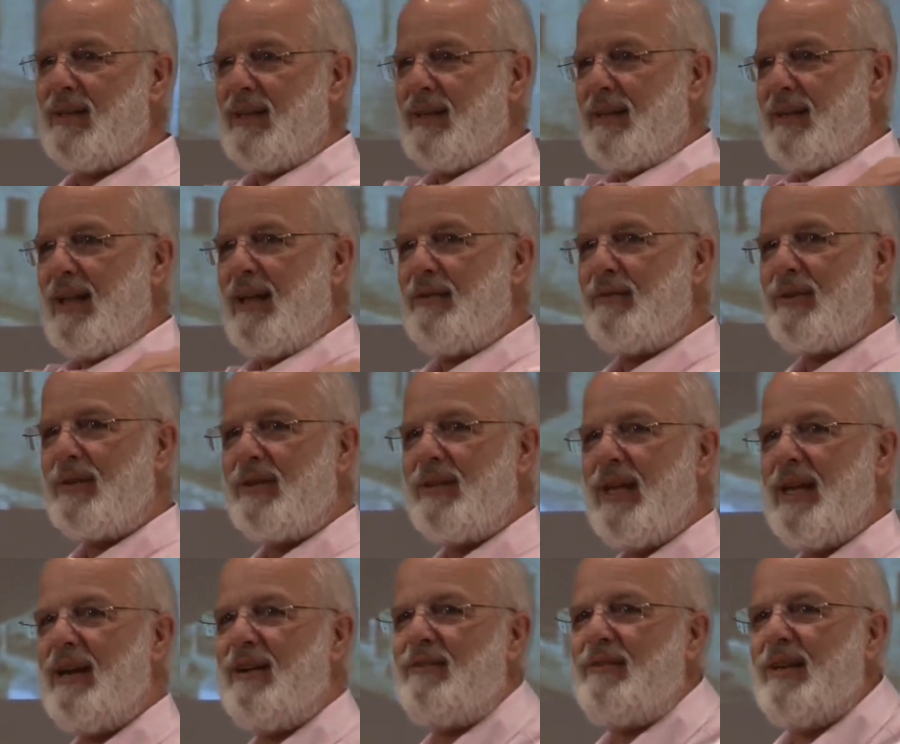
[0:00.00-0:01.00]
that leveled
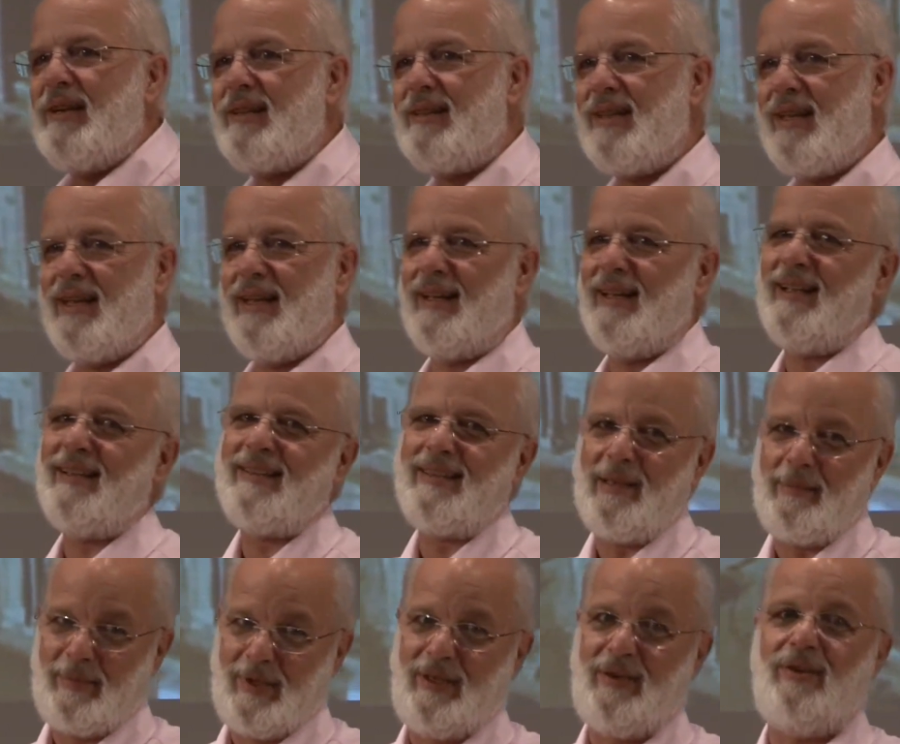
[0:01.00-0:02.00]
everything,
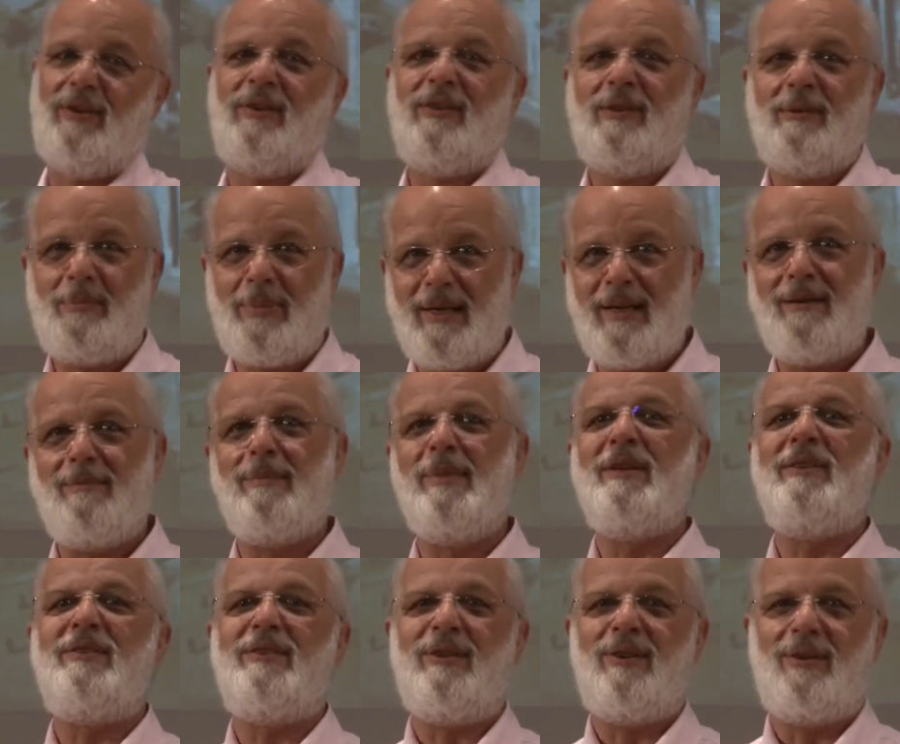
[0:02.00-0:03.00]
except, of course, the
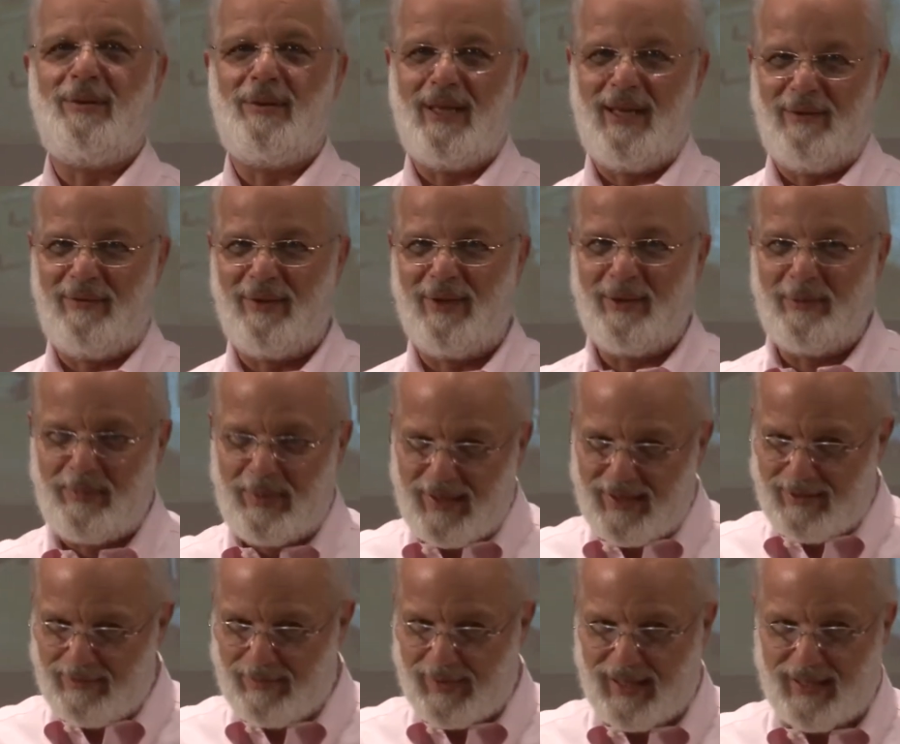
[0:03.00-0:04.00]
pyramids. You don't level the
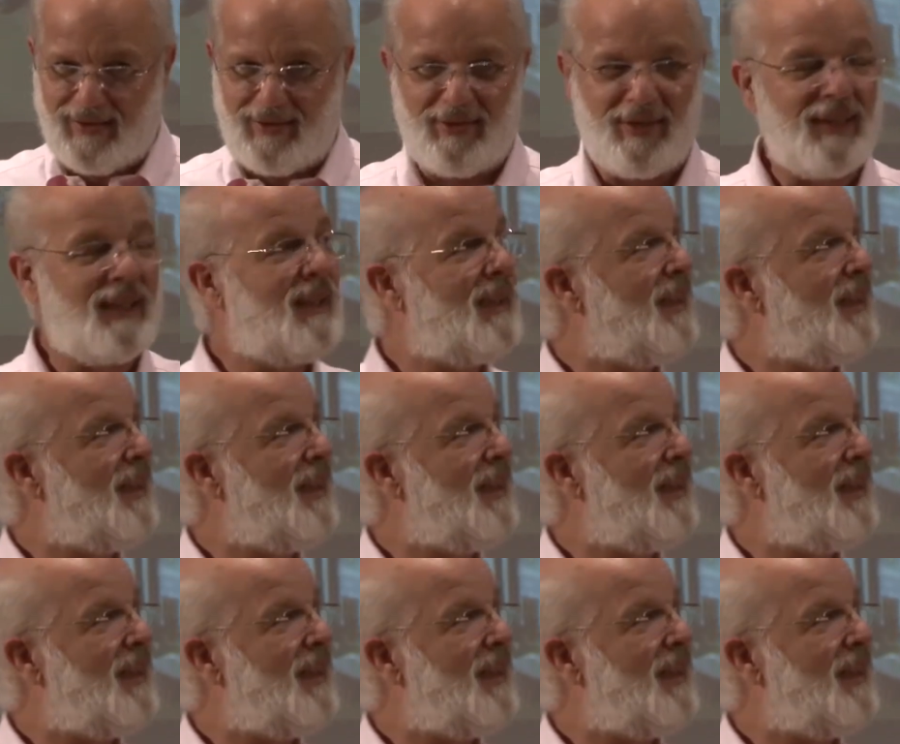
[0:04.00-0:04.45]
pyramids.